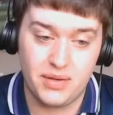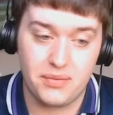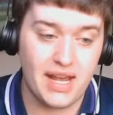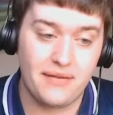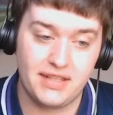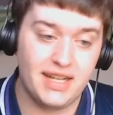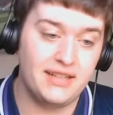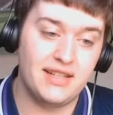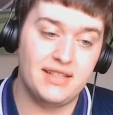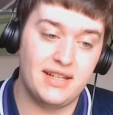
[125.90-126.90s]
we, we have to
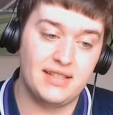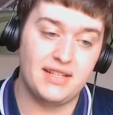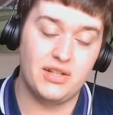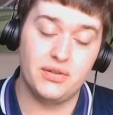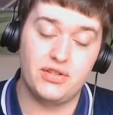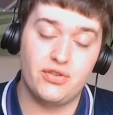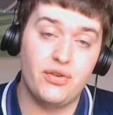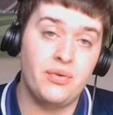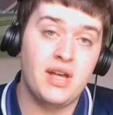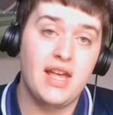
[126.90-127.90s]
take this as as though it's
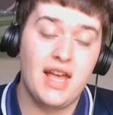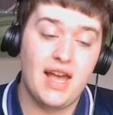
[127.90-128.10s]
true,